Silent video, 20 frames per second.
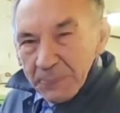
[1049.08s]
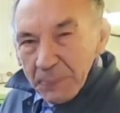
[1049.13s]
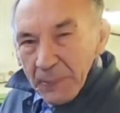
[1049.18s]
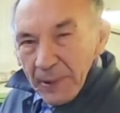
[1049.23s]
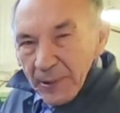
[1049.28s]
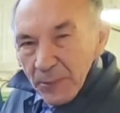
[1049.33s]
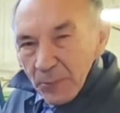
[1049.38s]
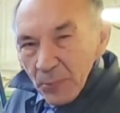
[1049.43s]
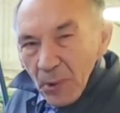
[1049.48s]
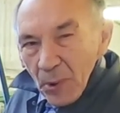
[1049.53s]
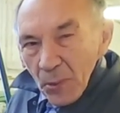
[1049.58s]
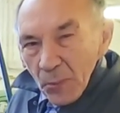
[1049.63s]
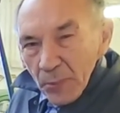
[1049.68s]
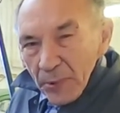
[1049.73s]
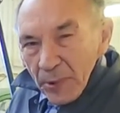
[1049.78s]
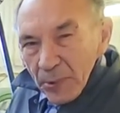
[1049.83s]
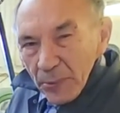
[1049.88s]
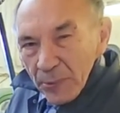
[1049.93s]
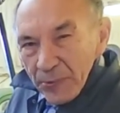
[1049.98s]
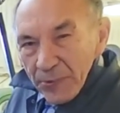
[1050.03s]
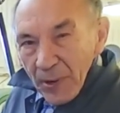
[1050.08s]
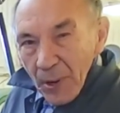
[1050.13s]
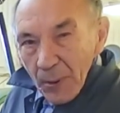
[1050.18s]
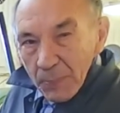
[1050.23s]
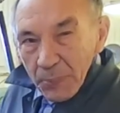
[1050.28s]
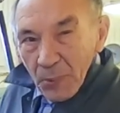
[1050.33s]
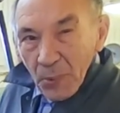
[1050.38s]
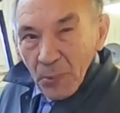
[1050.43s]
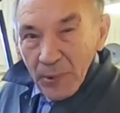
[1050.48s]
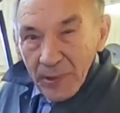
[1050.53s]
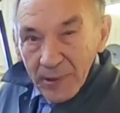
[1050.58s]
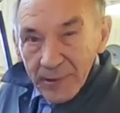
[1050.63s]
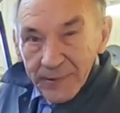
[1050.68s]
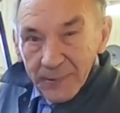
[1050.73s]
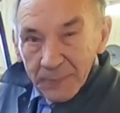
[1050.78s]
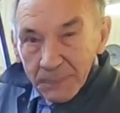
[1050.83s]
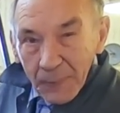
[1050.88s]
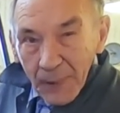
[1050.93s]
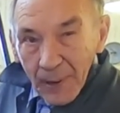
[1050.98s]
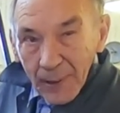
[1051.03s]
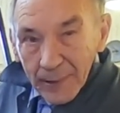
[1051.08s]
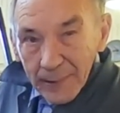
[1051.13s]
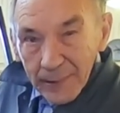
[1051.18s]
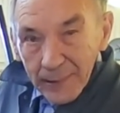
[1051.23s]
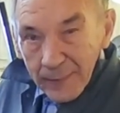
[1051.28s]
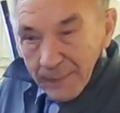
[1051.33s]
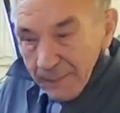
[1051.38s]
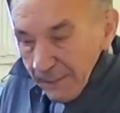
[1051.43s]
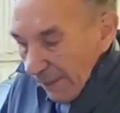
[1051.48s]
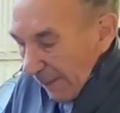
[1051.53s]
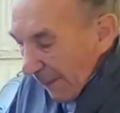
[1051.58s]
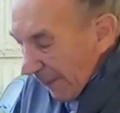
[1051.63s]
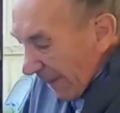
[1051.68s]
the Speedwell wheels that I bought in Spain.